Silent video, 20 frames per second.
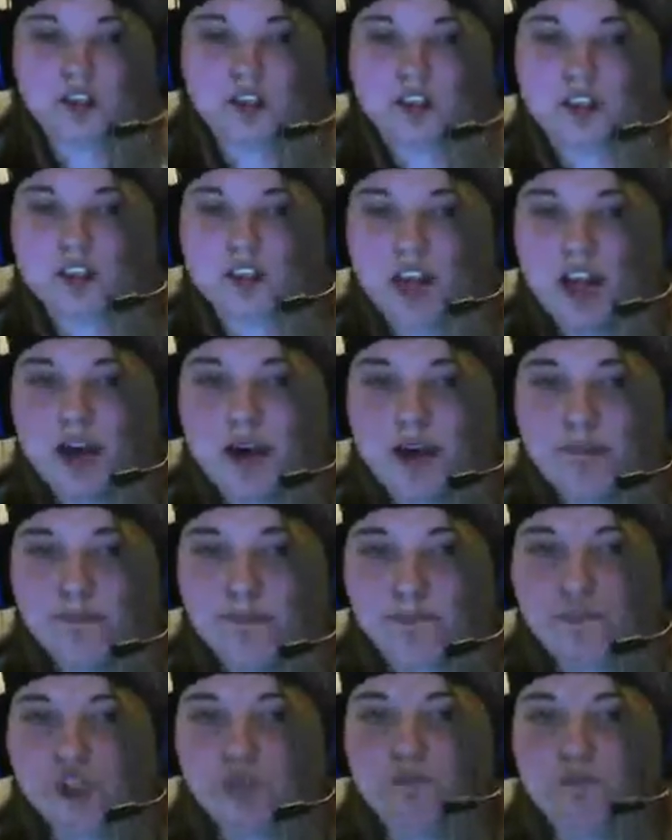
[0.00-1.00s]
I'm
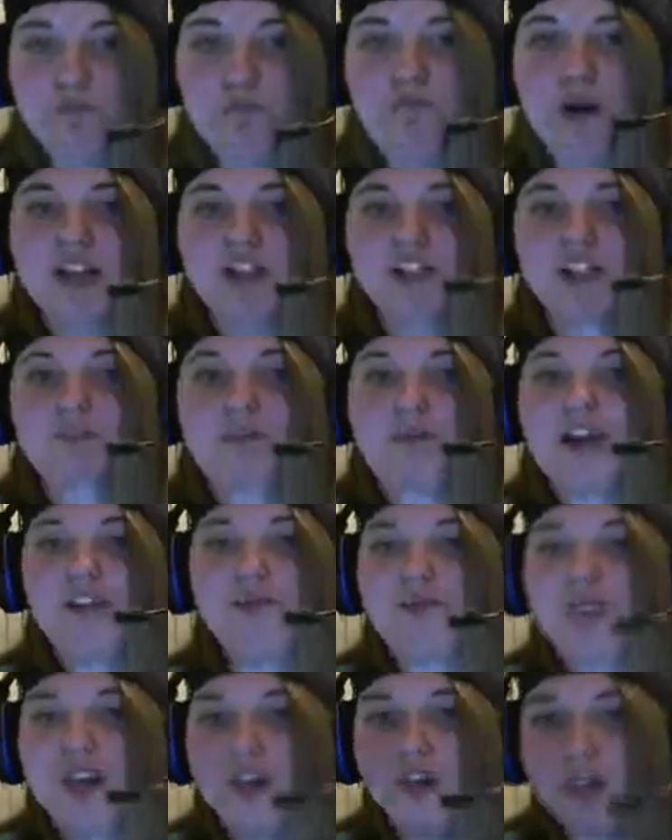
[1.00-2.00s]
just button smashing
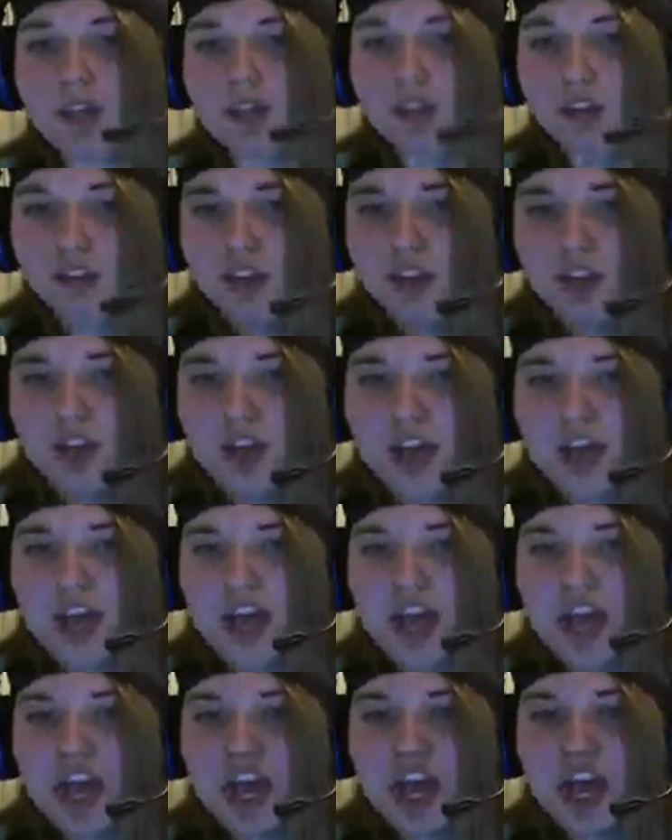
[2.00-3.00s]
randomly.
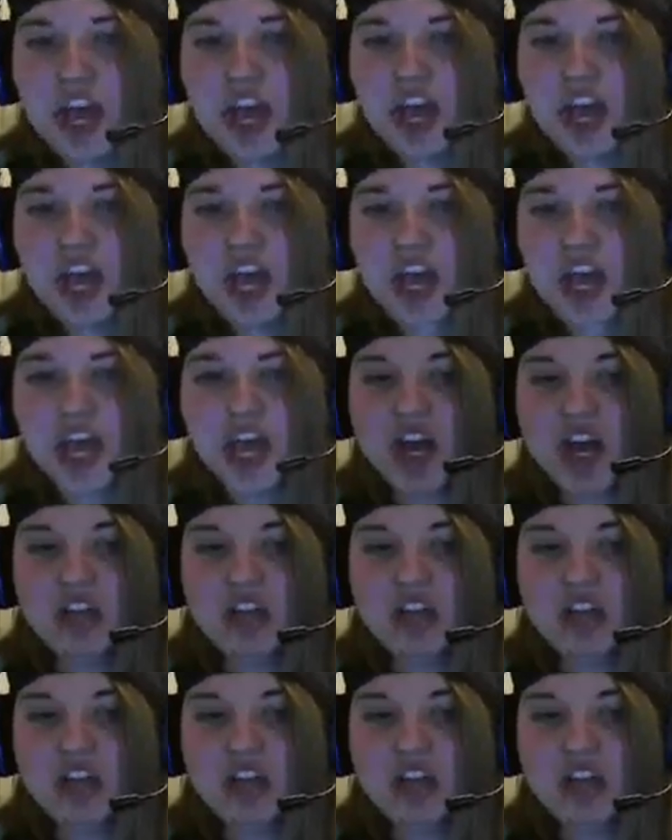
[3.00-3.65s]
Ah!